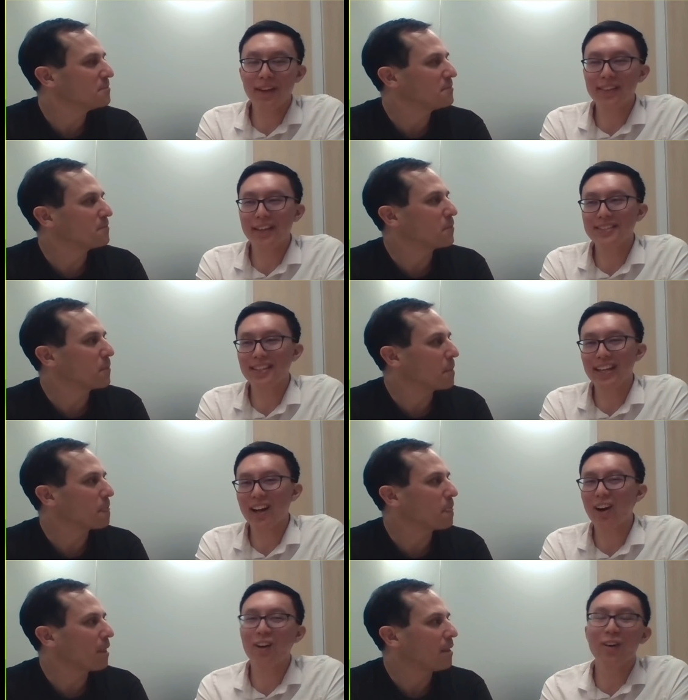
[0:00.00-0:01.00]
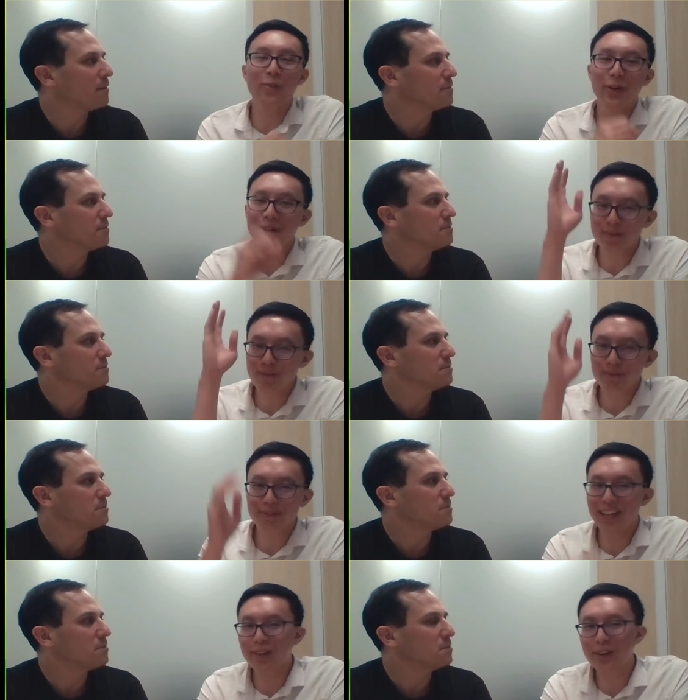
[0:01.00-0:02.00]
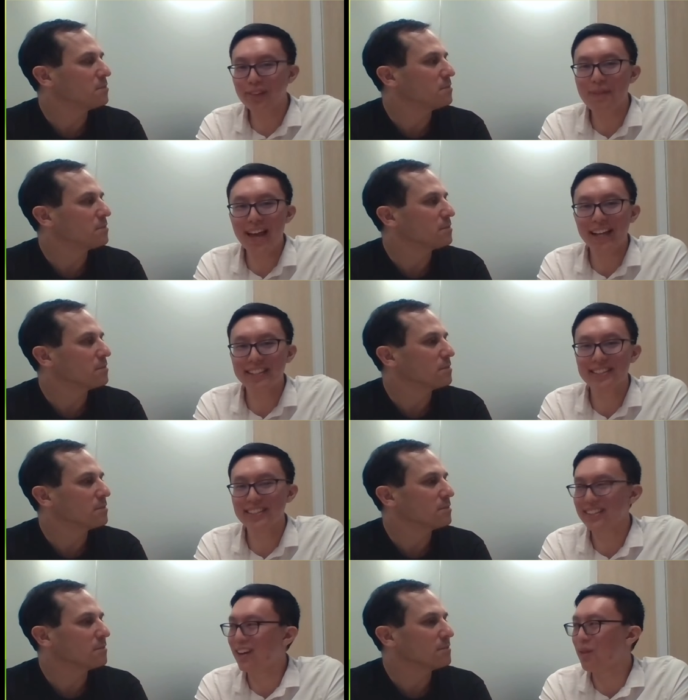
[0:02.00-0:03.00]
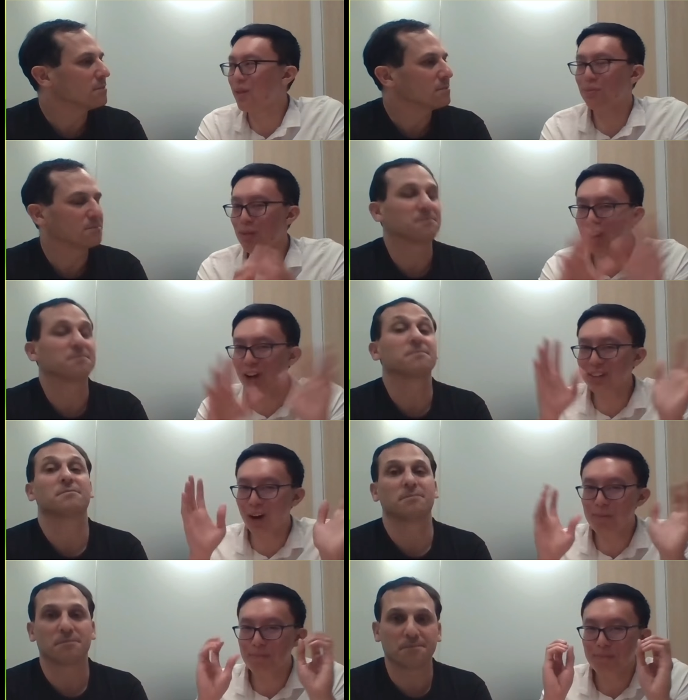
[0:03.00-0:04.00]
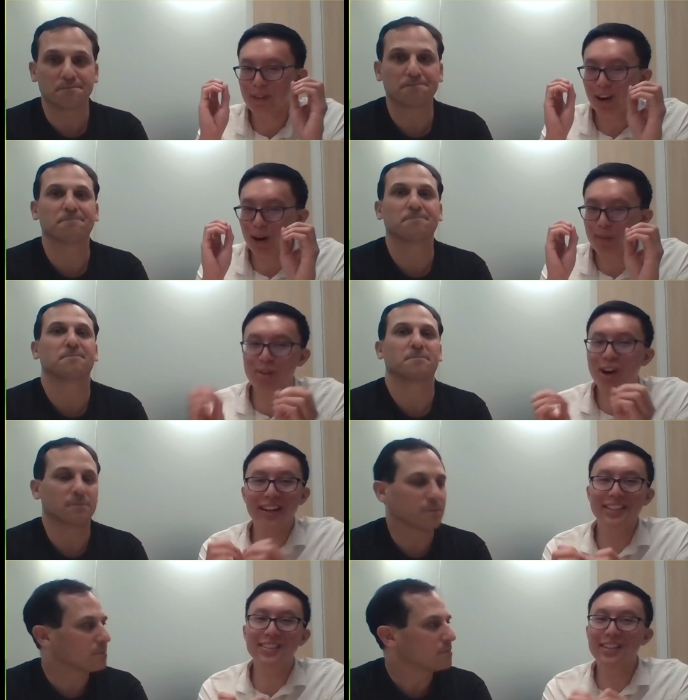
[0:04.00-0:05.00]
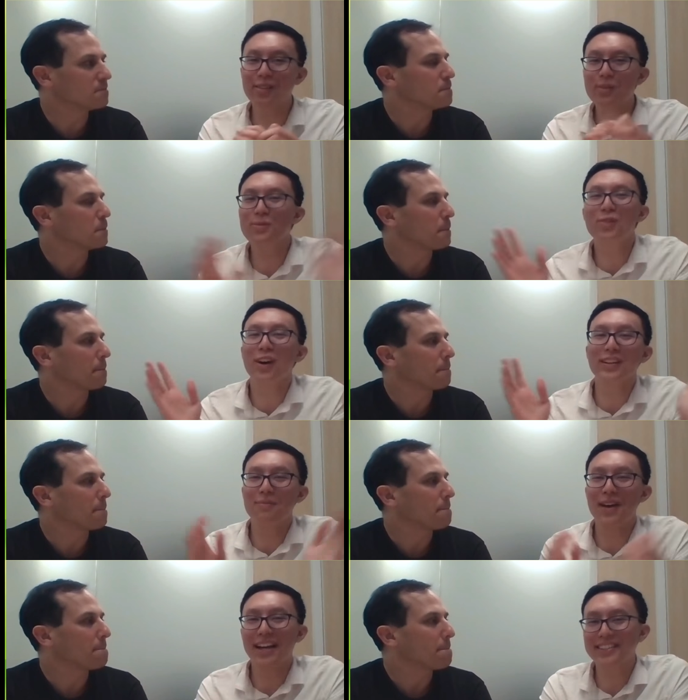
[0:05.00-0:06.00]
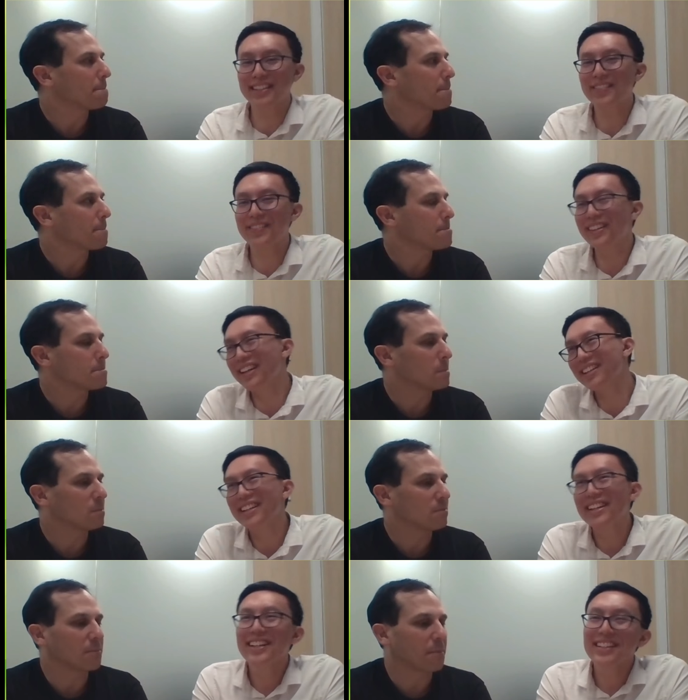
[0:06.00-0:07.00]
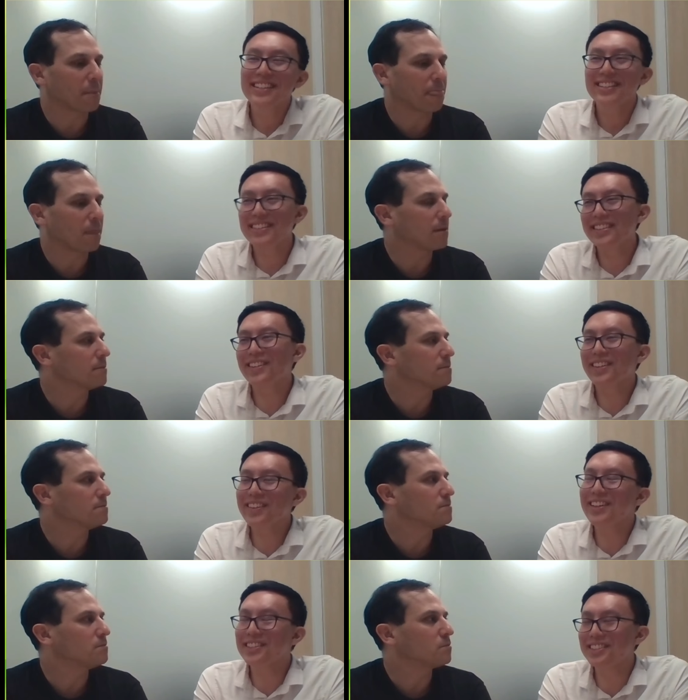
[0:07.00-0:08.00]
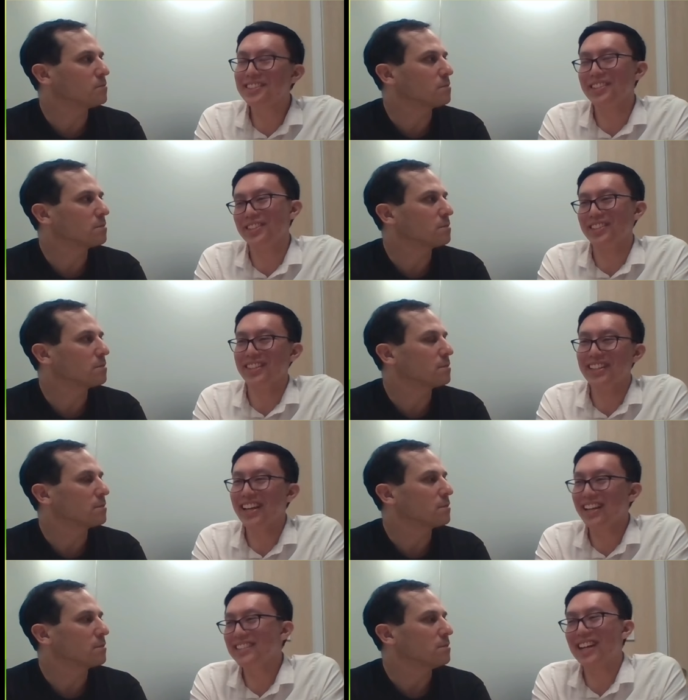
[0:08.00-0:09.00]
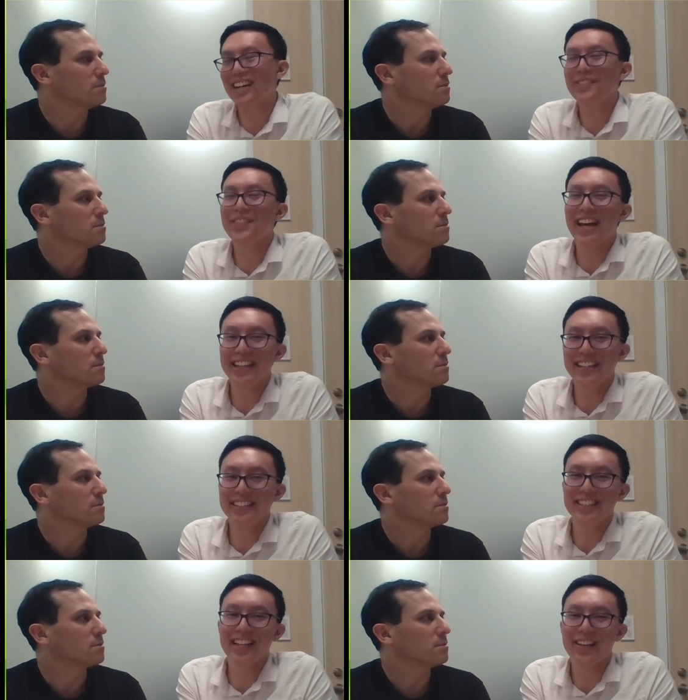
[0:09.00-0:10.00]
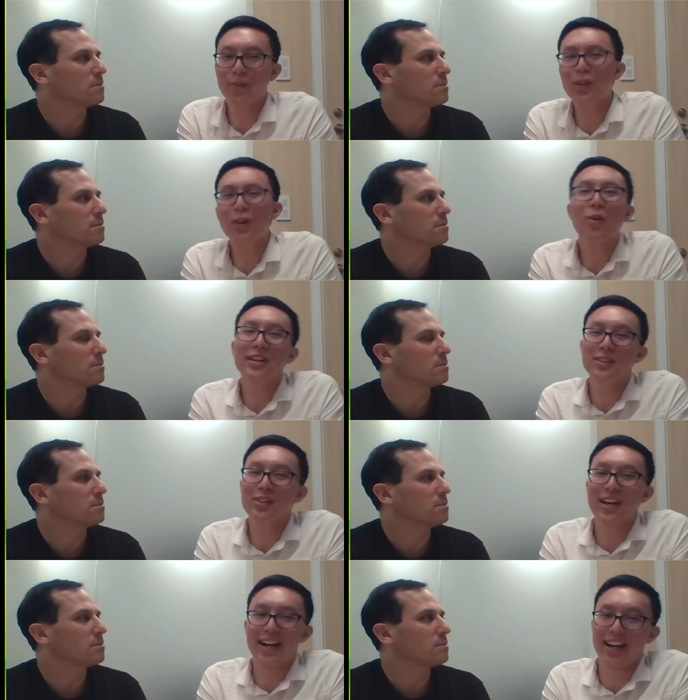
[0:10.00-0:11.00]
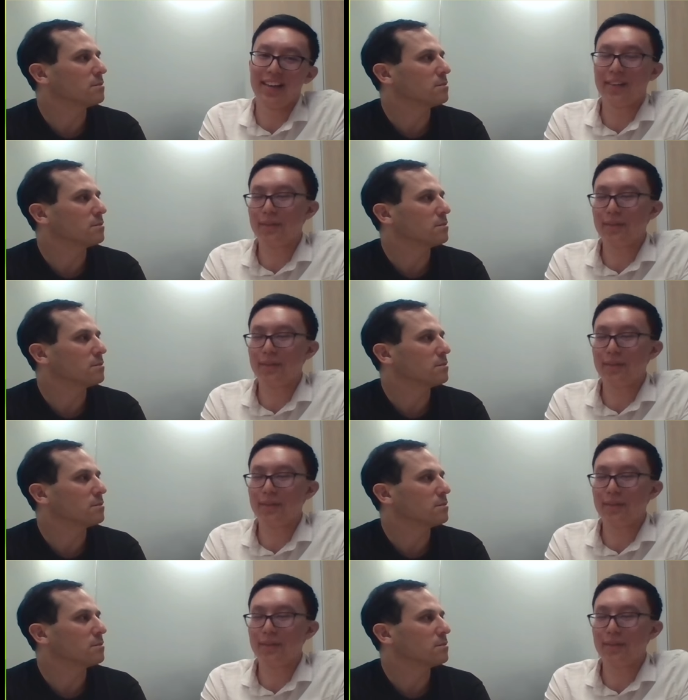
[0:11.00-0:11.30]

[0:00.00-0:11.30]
Speaker 1: big things like, "Oh, we're getting rid of the banks. Our our product our our product is going to remove all the banks," and we're like, they're, in their institution. Eh, it's not going to be that easy. And we don't want to do that either